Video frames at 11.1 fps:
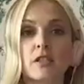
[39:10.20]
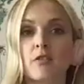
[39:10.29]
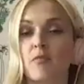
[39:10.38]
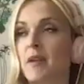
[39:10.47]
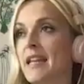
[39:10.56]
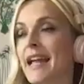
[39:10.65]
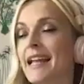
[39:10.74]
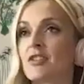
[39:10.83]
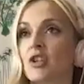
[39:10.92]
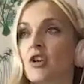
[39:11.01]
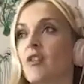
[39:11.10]
of me,
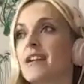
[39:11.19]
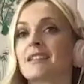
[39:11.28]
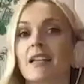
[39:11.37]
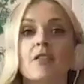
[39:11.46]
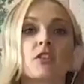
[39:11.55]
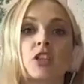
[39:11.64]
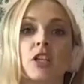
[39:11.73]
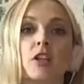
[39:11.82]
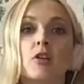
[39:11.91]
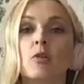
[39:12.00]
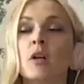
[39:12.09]
integrating the
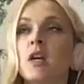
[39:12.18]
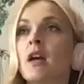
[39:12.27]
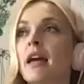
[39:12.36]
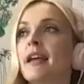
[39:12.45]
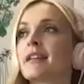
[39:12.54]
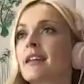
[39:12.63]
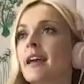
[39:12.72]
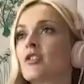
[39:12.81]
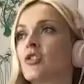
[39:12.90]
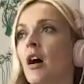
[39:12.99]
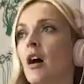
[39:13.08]
two,
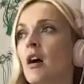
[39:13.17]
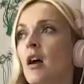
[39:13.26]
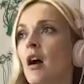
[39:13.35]
etc.